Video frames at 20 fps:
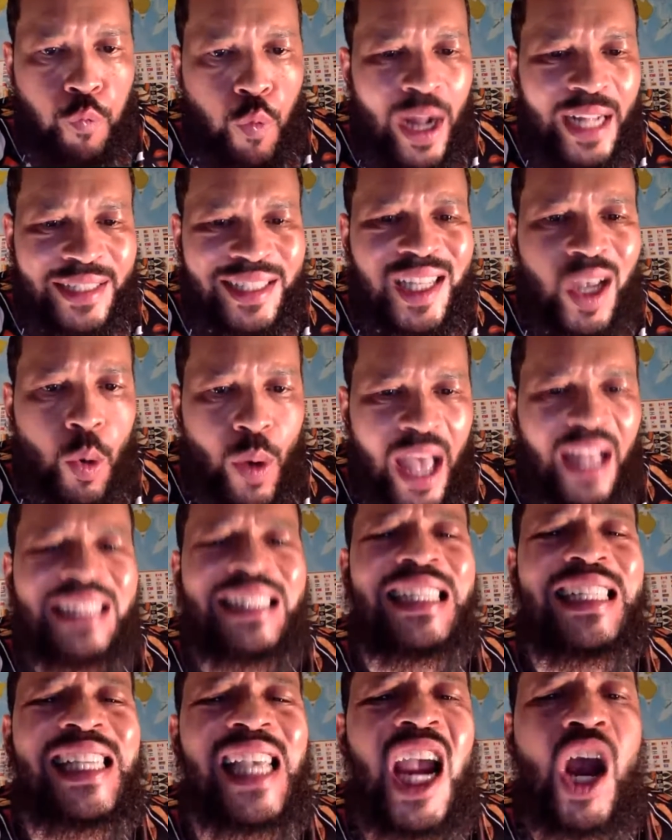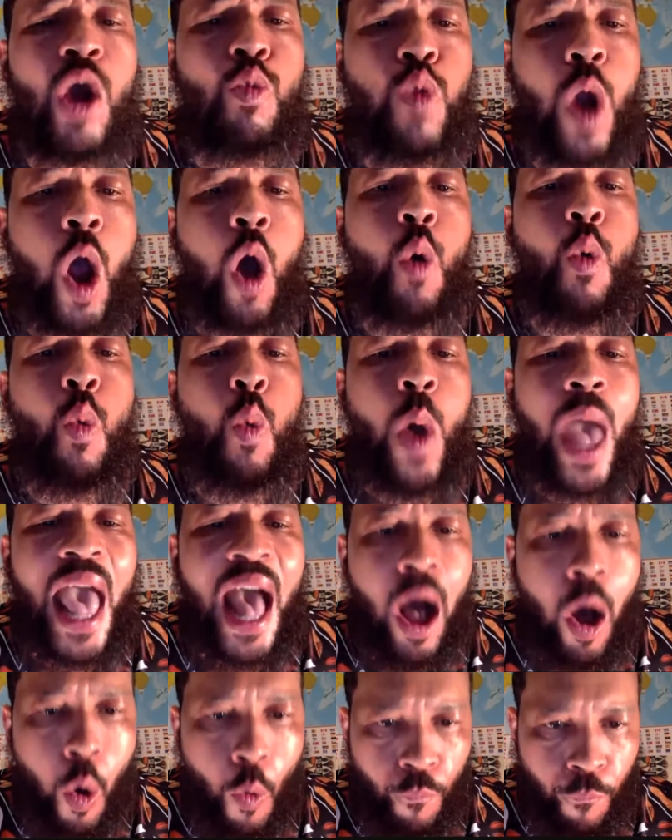whatsoever. Zero wealth.